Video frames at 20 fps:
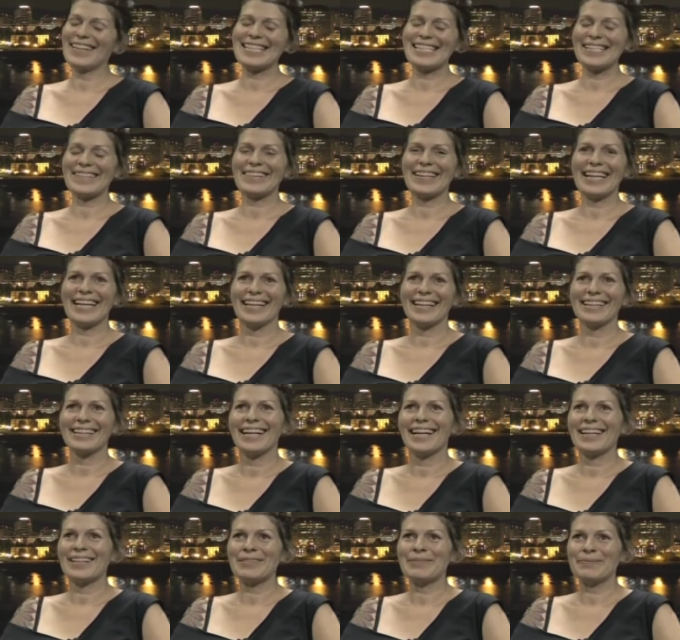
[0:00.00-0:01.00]
it's okay.
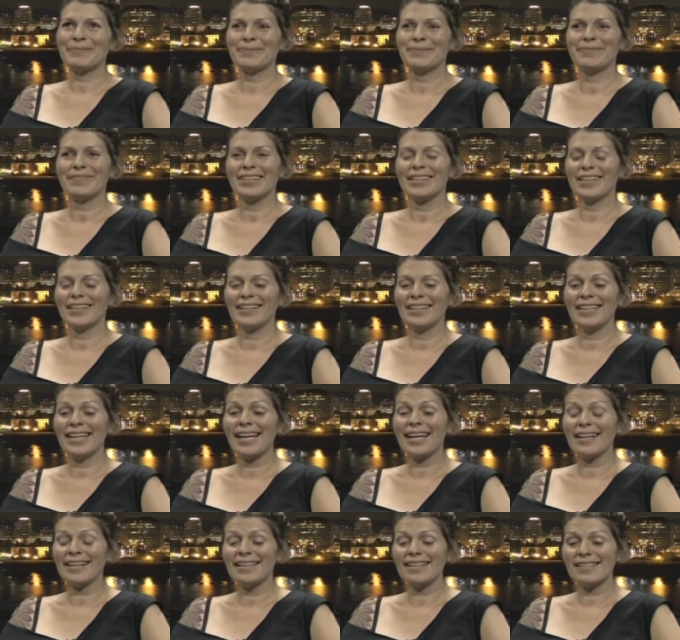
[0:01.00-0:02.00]
Um,
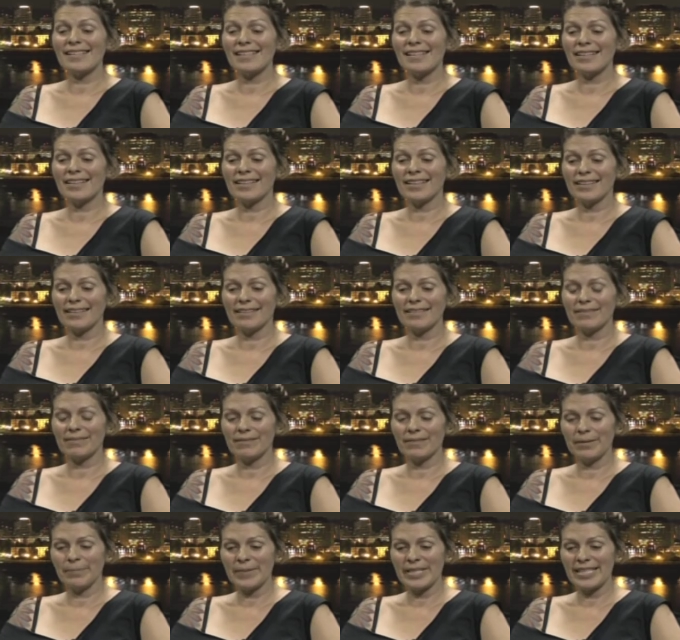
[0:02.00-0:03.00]
yeah, it's uh,
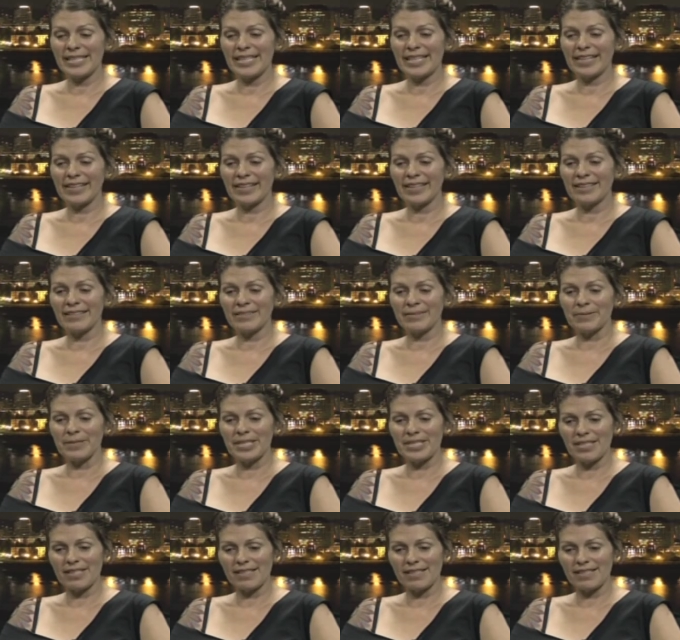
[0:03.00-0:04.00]
the BT cotton,
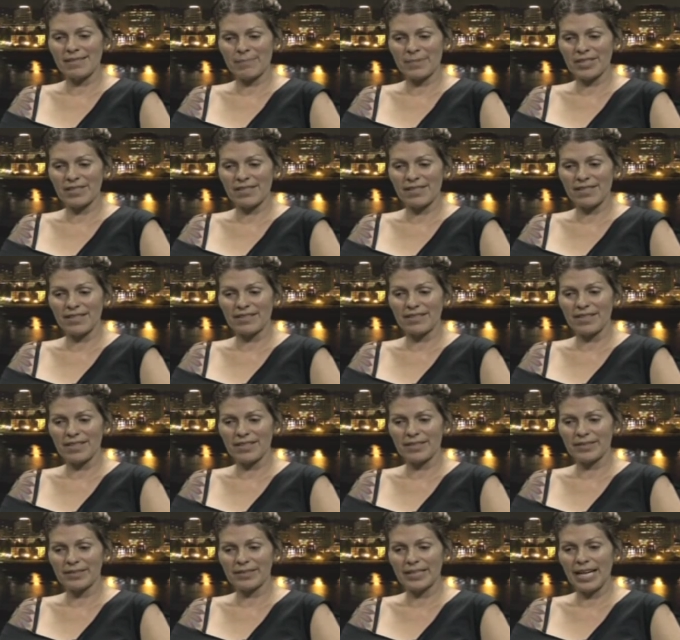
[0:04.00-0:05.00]
which is
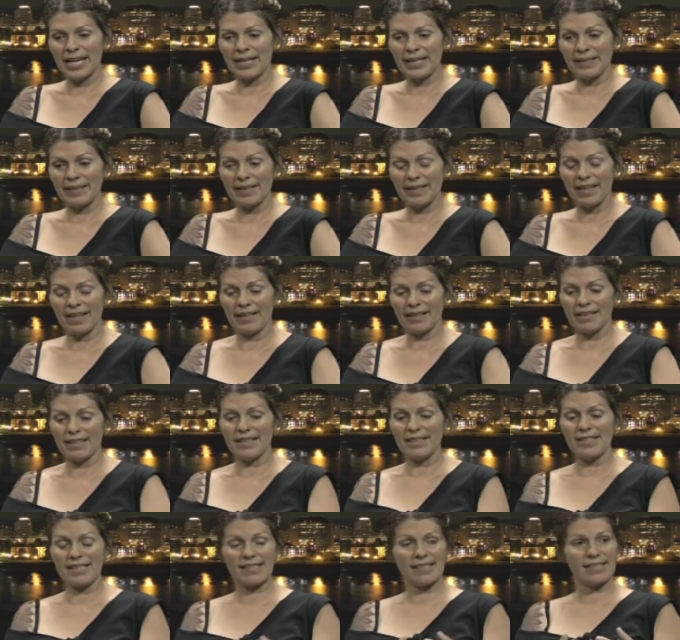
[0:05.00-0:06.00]
Monsanto, um, and
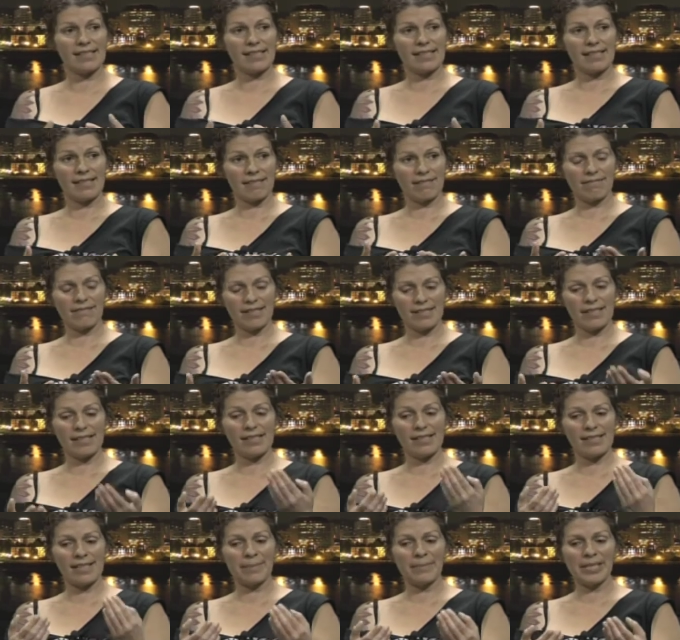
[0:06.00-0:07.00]
it's a
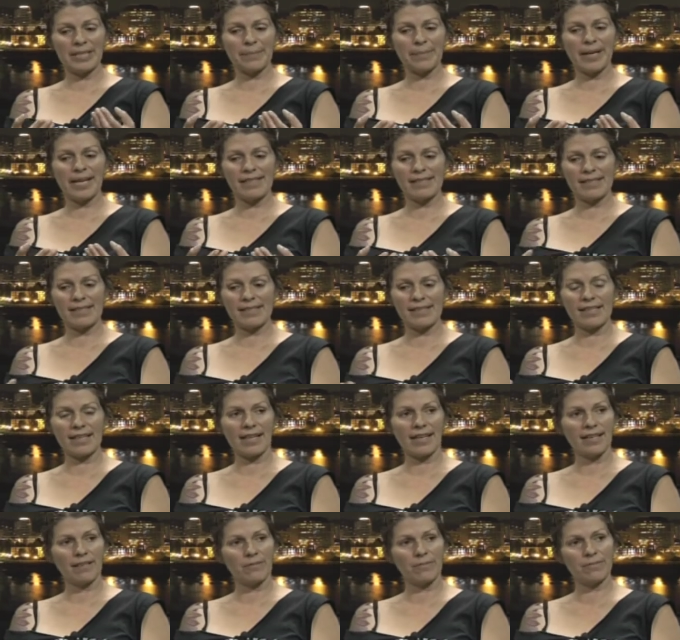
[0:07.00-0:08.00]
systemic
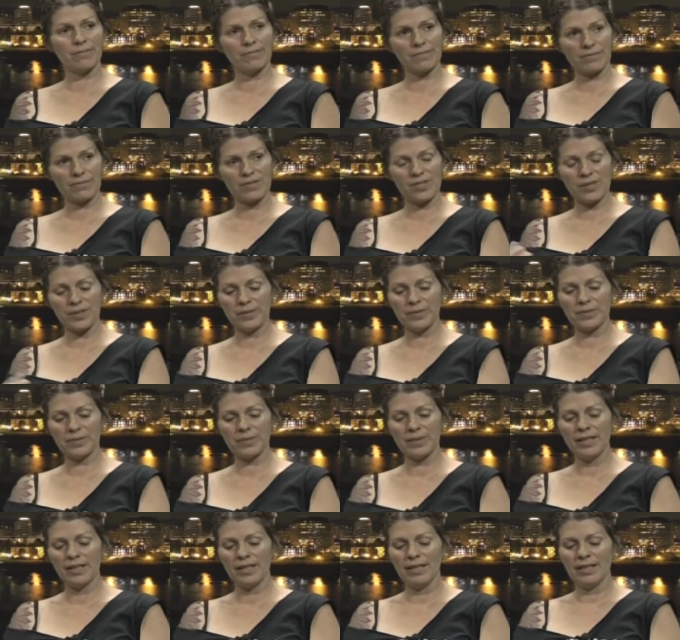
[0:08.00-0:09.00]
pesticide. So
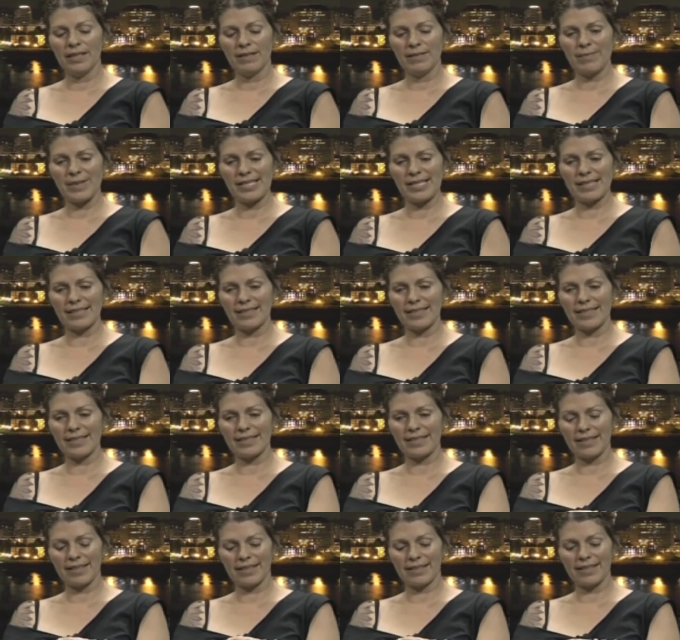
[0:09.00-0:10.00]
basically,
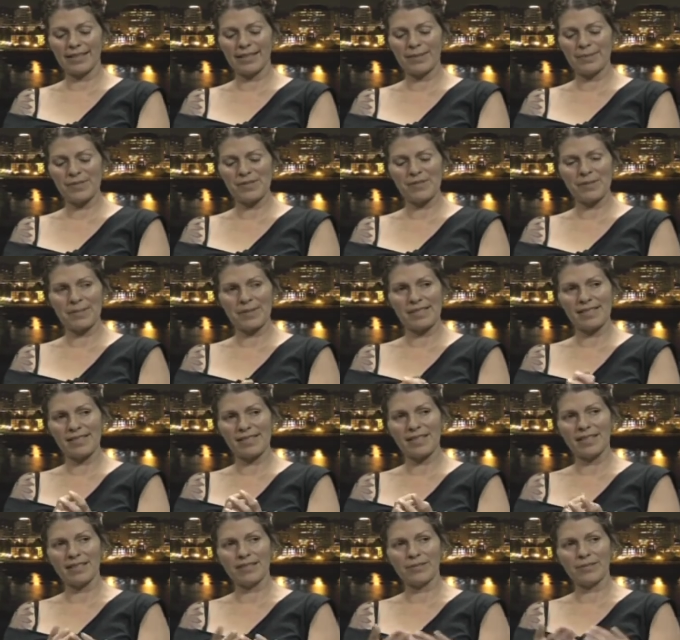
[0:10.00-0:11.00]
it, it comes from the
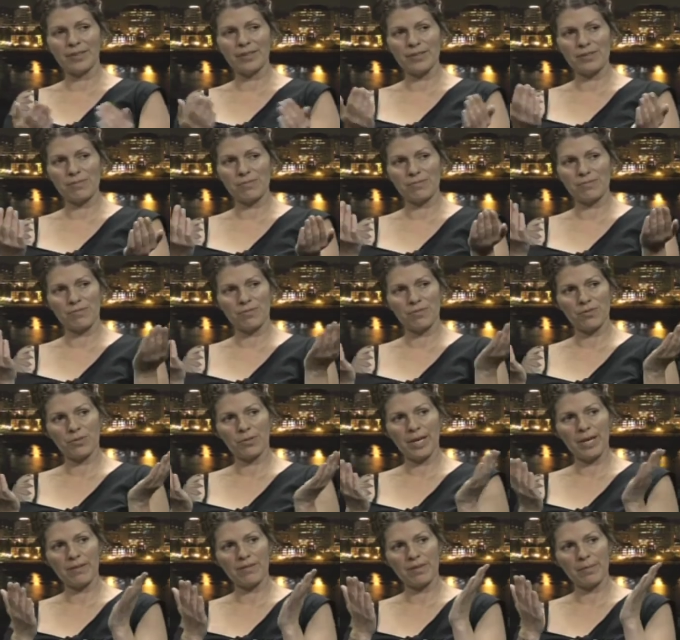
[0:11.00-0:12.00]
seed and grows
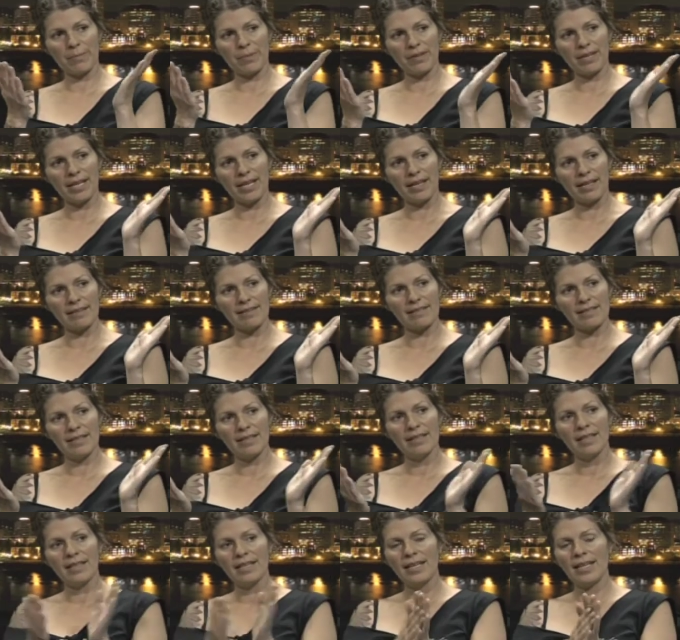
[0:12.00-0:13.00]
throughout the plant.
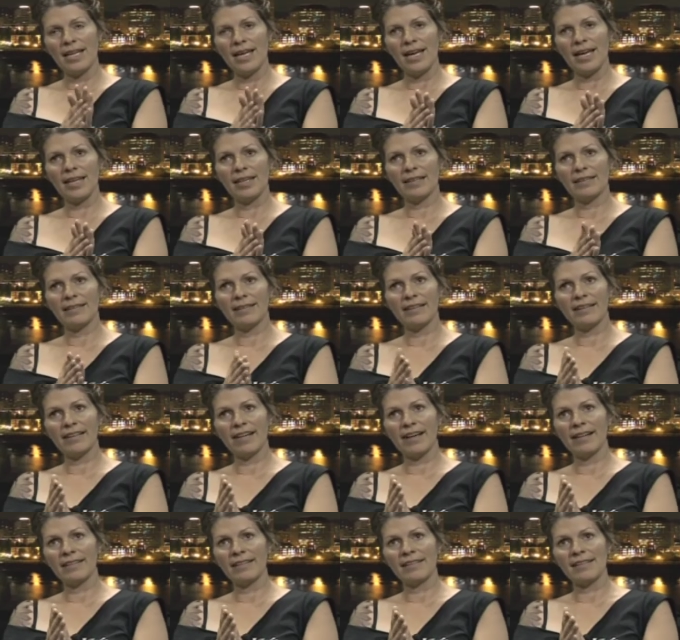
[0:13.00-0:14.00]
And the
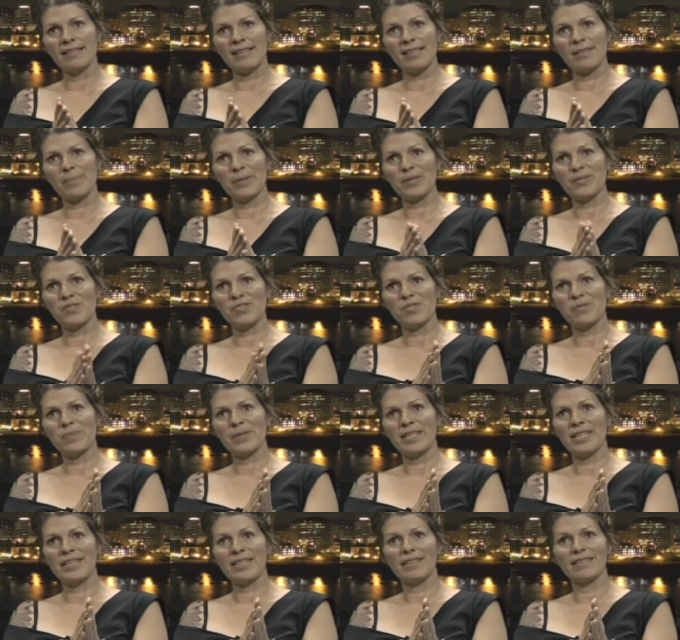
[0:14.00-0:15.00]
cotton is supposed to
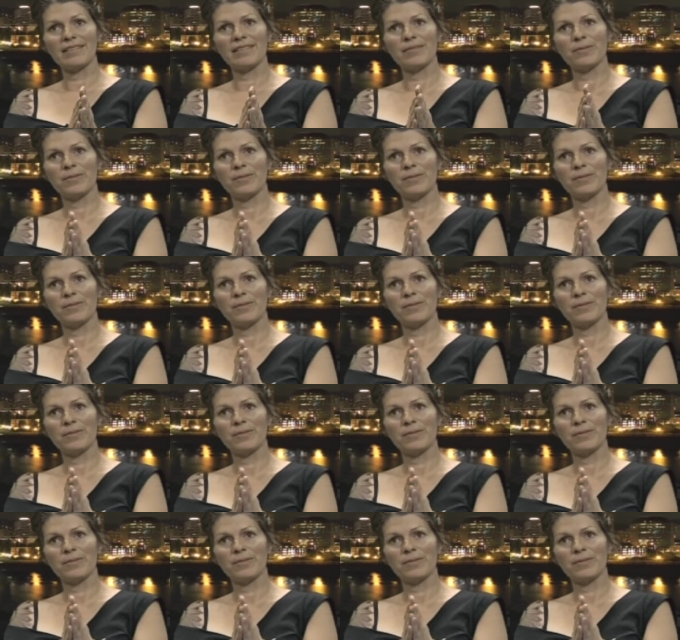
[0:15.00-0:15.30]
be